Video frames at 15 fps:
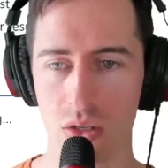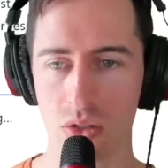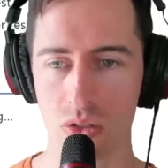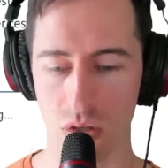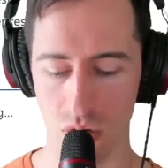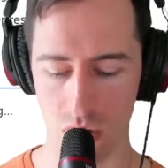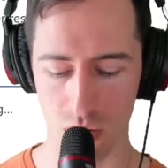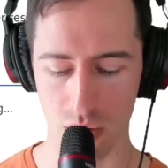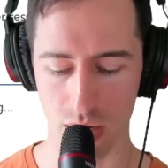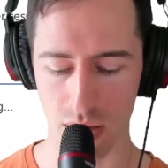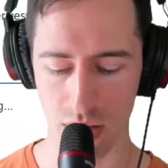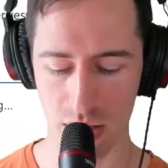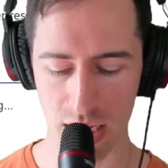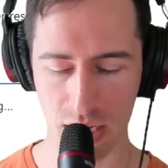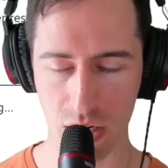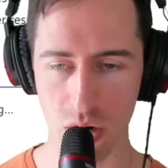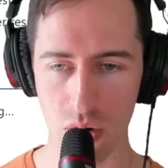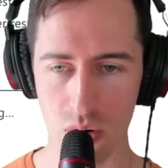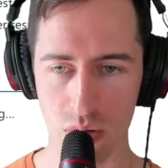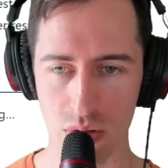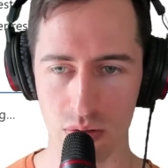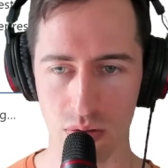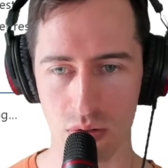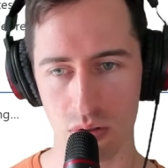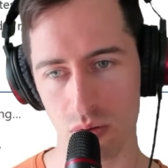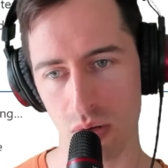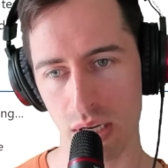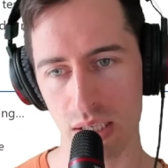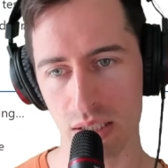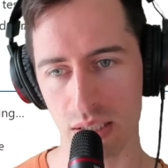So the code
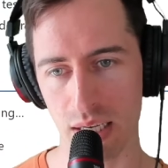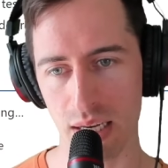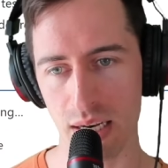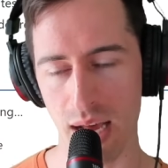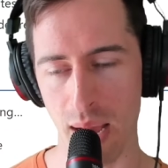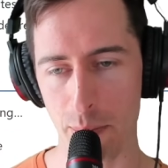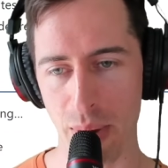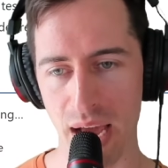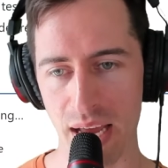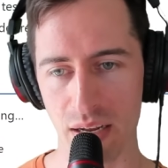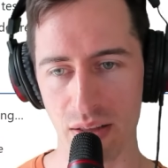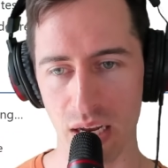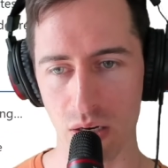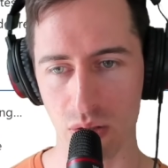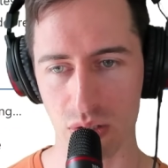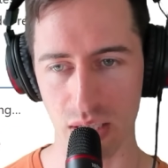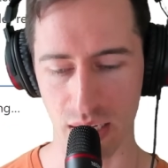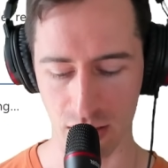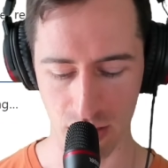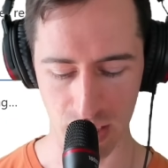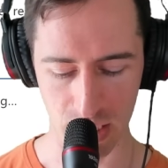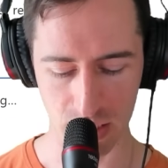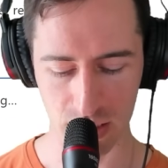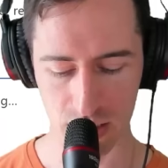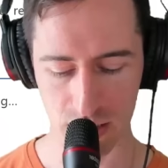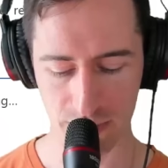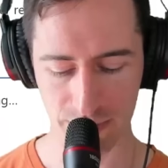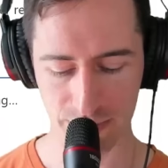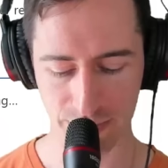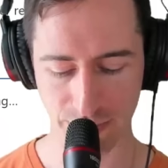is in a pattern that looks like this.